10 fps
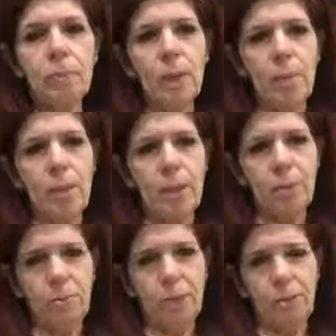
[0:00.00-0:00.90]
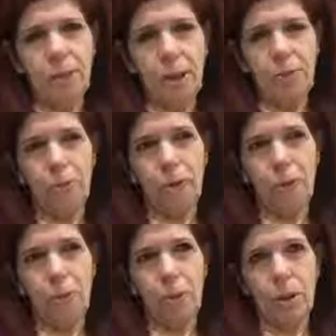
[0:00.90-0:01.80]
I pace myself.
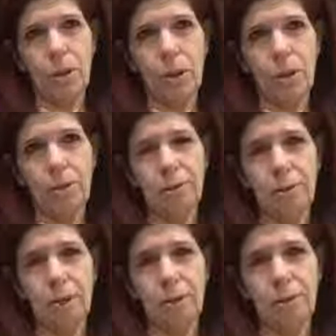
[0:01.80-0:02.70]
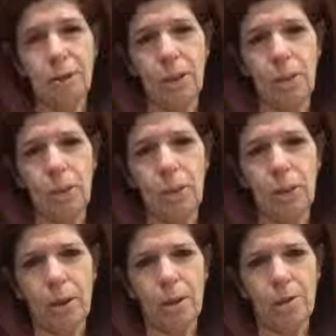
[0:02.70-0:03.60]
I work. I sleep. I
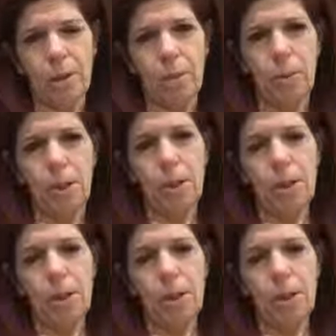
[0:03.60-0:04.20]
work. I sleep.